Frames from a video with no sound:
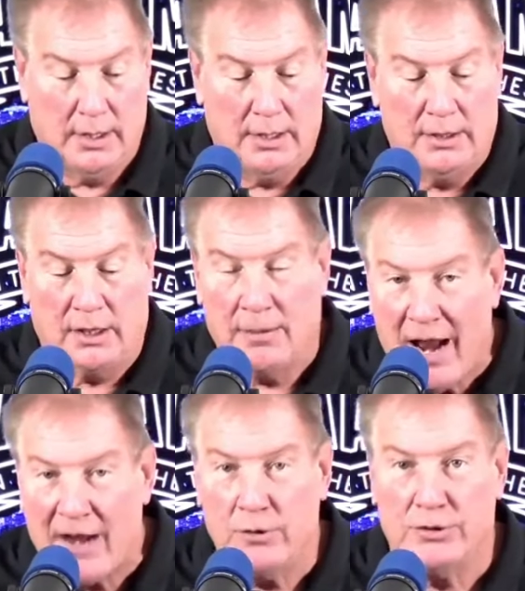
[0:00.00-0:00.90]
The
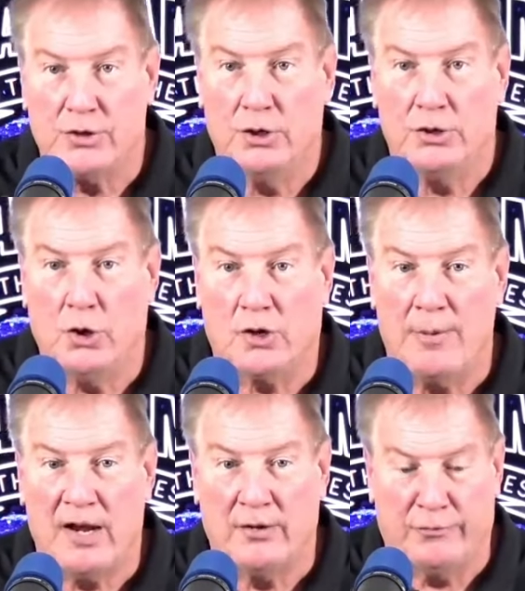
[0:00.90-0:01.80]
Commanders took
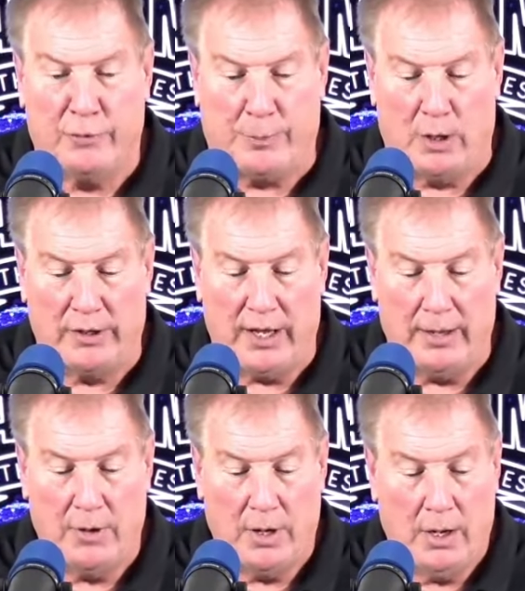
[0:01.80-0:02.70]
command of the football game.
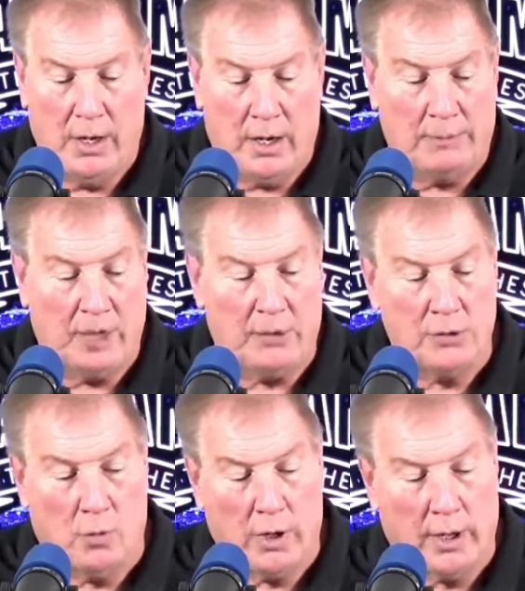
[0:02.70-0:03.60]
And I'm telling you
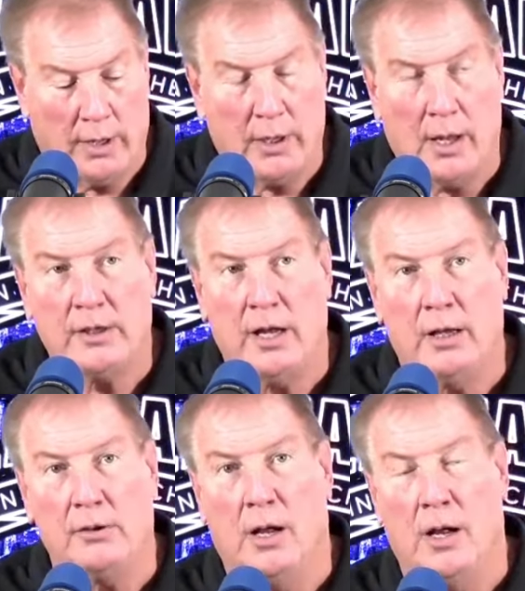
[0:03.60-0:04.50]
what, I
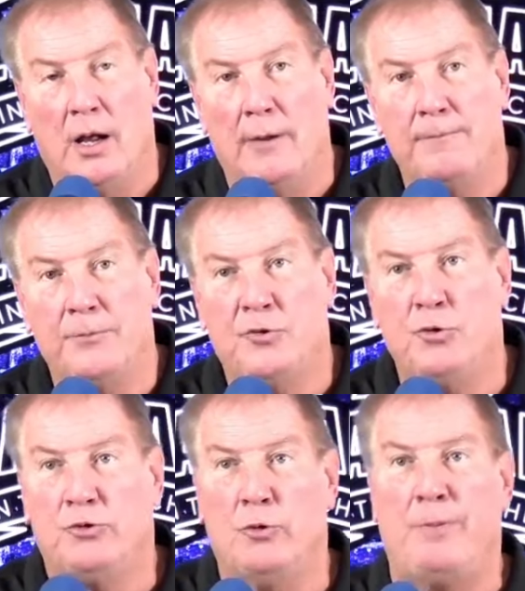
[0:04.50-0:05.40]
can't,
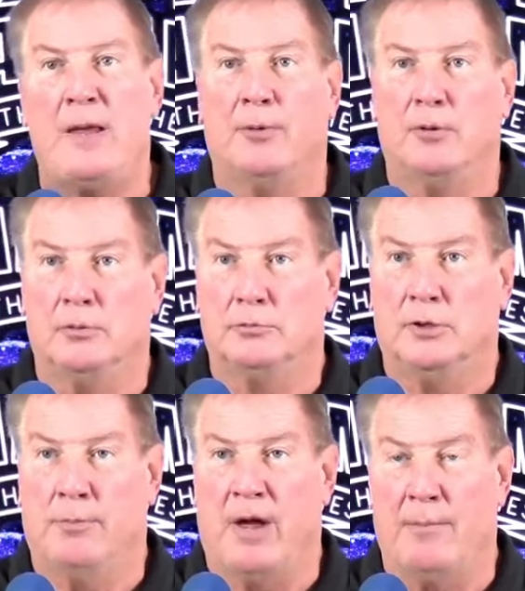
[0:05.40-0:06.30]
two people
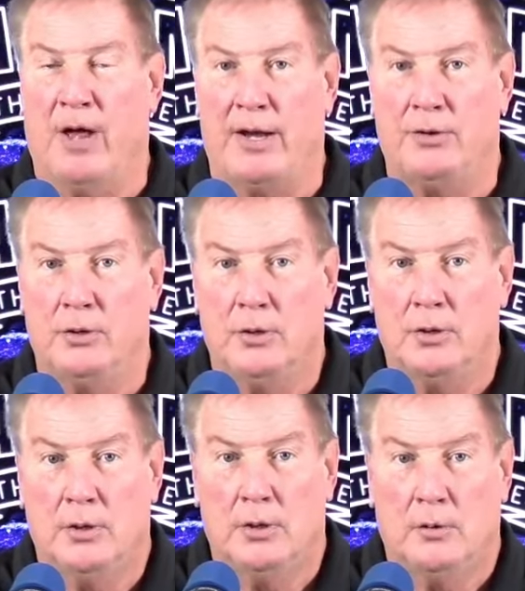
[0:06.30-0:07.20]
in my mind
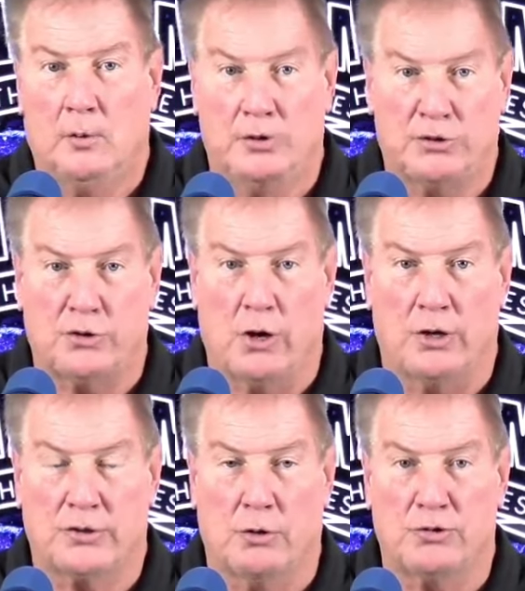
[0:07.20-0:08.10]
were the
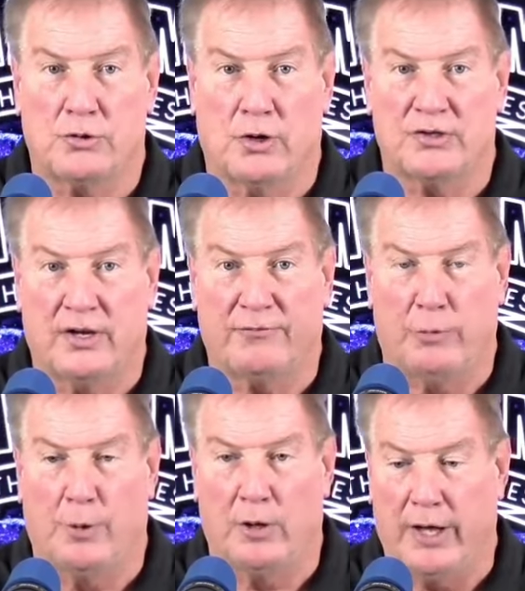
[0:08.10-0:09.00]
co-stars of that
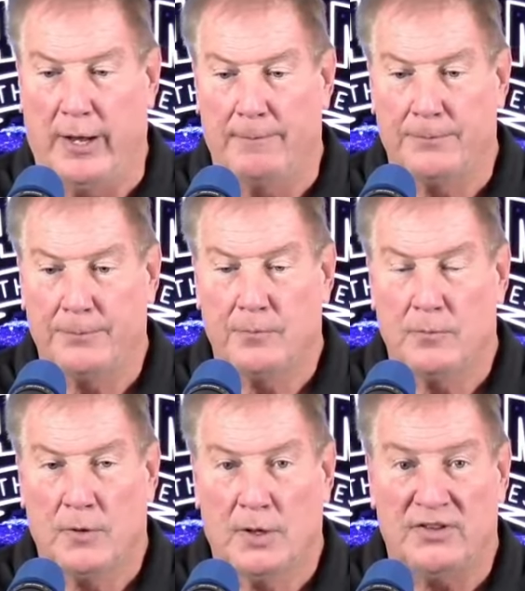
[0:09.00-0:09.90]
football game.
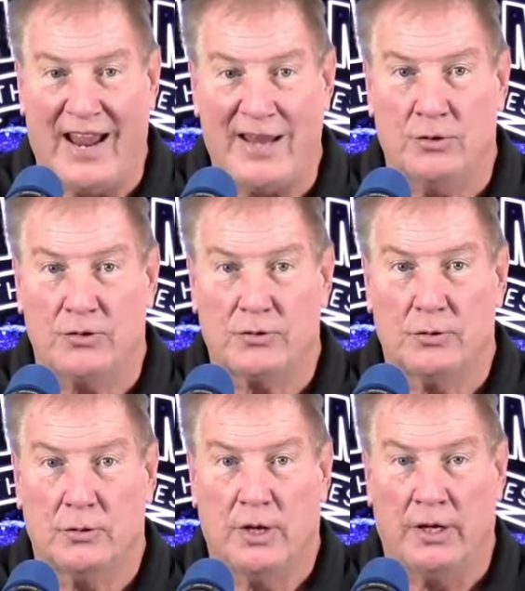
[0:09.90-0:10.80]
Daniels
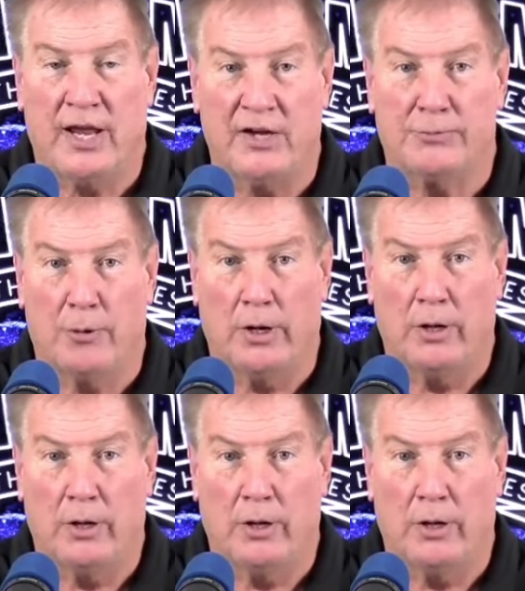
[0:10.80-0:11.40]
and Kingsbury.